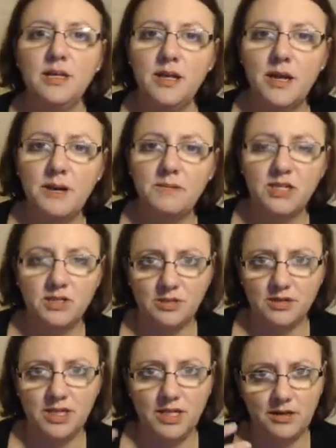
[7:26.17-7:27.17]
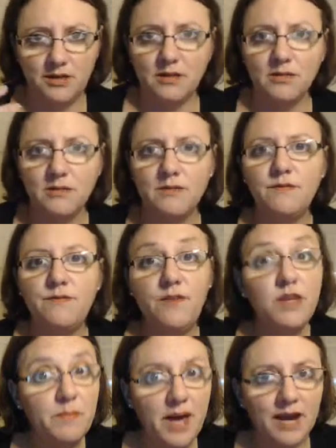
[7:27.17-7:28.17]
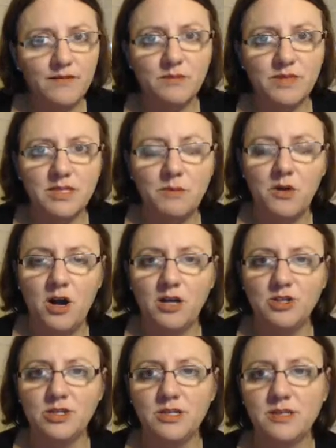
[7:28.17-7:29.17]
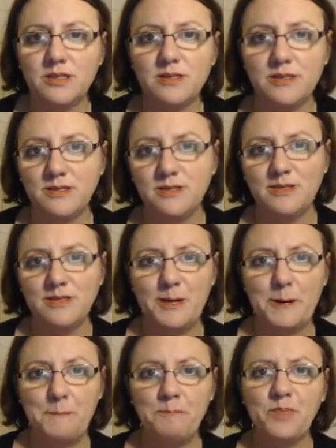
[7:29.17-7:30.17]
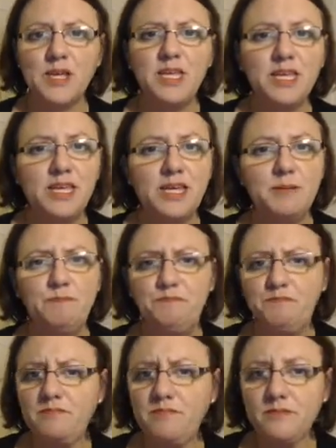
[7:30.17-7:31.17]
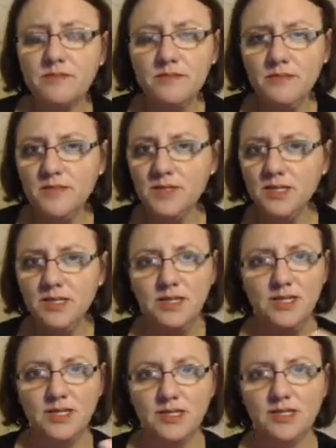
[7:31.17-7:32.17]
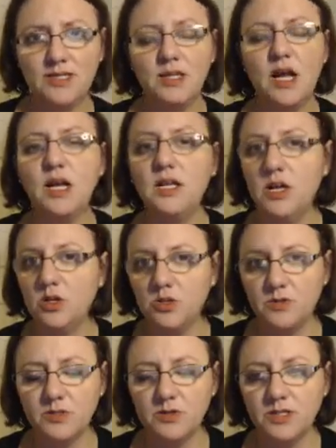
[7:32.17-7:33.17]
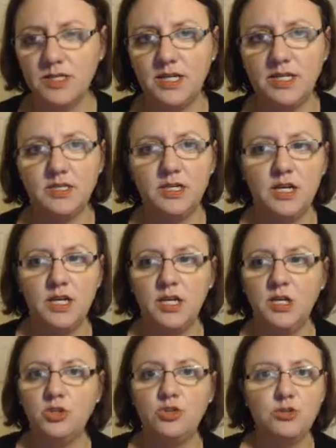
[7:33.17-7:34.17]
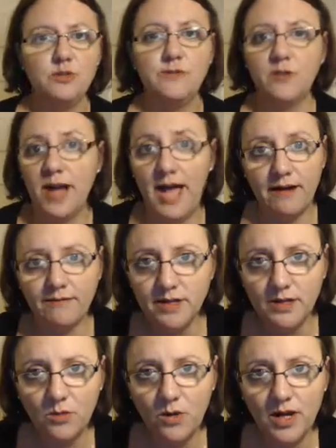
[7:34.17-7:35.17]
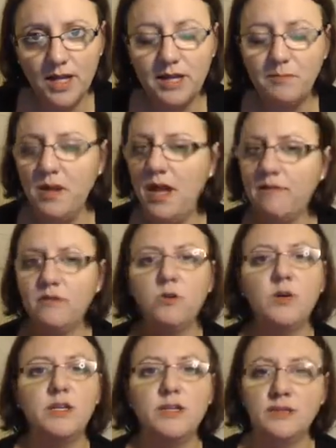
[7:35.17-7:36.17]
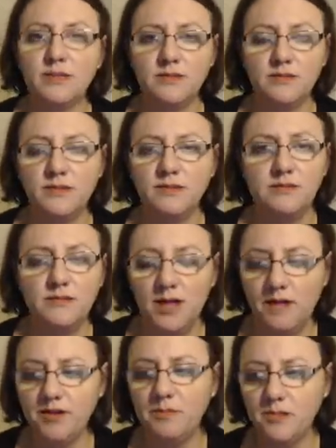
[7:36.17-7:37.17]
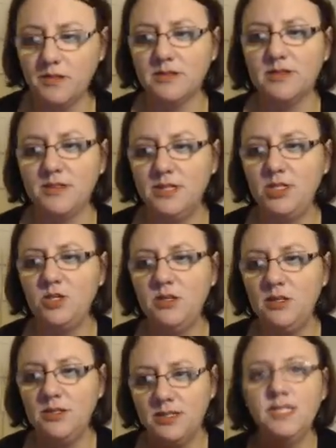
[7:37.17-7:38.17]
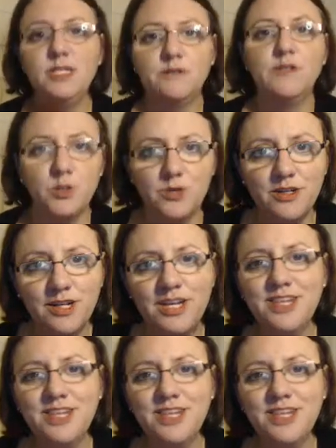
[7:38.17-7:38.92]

that you're getting feedback from the subconscious. So, and again, this is not 100% true for everyone. Every person is an individual.